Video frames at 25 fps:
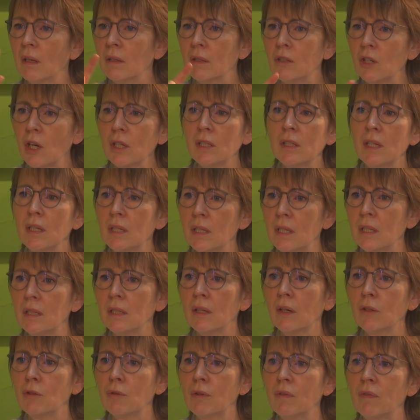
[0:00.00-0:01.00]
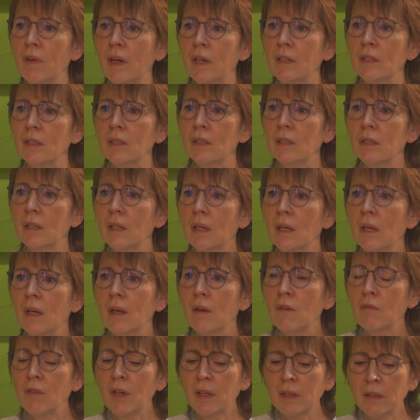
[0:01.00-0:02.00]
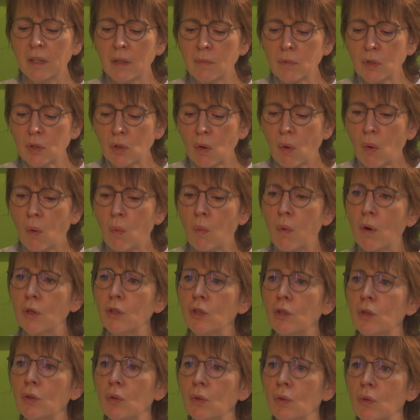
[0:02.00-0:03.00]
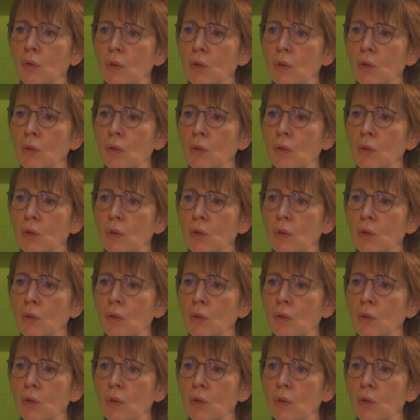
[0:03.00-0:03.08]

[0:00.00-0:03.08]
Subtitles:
Justice is not revenge. Victims want to